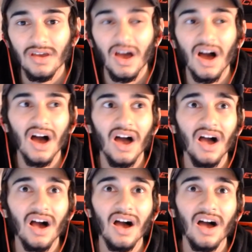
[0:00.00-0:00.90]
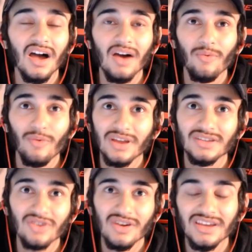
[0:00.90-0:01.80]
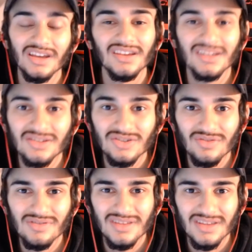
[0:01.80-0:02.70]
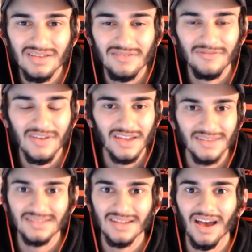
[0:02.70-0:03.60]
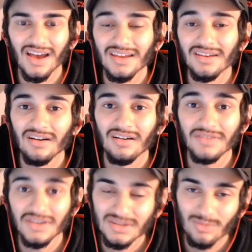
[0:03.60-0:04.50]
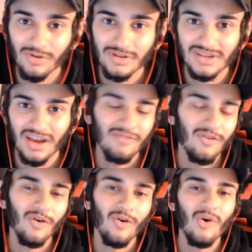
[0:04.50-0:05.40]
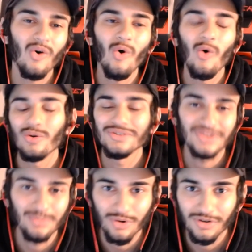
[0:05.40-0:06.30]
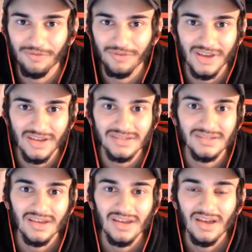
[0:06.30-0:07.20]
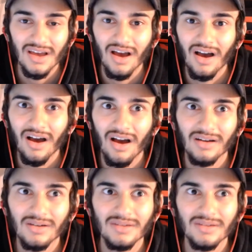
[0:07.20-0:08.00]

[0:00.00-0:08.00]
Uh, when I started getting into the fan side of esports, I've always supported FaZe uh,